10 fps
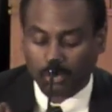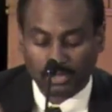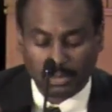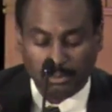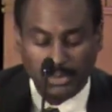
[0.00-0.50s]

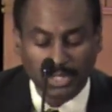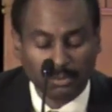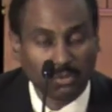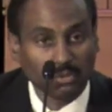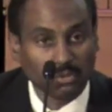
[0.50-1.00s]
with the
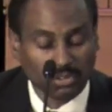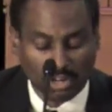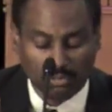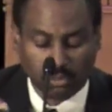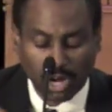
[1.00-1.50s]
people
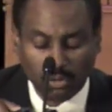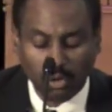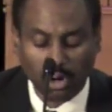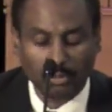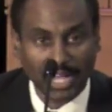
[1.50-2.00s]
of
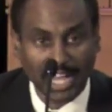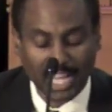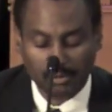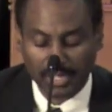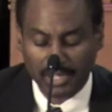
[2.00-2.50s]
Rockwall
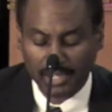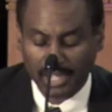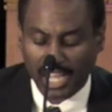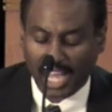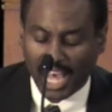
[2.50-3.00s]
behind me,
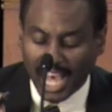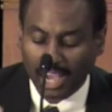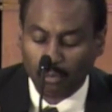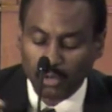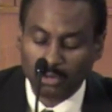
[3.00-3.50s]

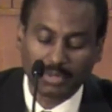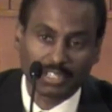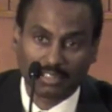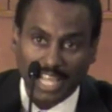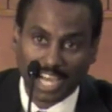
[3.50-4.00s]
I will be
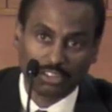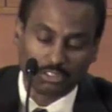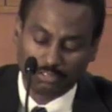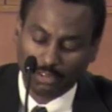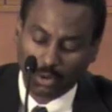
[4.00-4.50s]
the
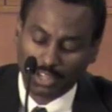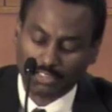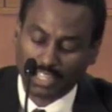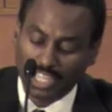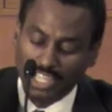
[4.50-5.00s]
loudest
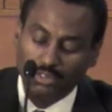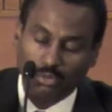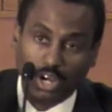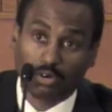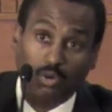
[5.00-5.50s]
voice in
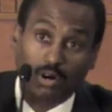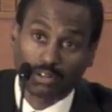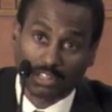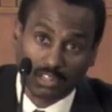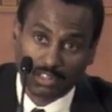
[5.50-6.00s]

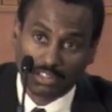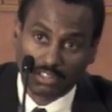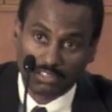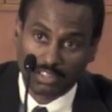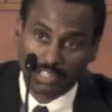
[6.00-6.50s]
Rockwall
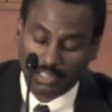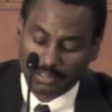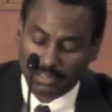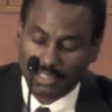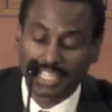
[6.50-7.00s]
City
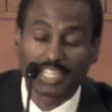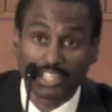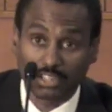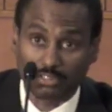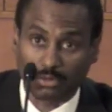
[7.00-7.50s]
in
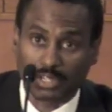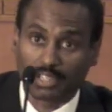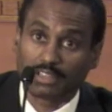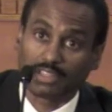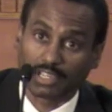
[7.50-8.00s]
history.
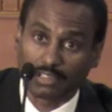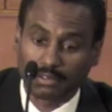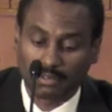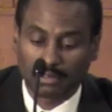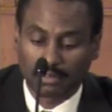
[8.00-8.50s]
Thank
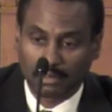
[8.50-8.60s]
you.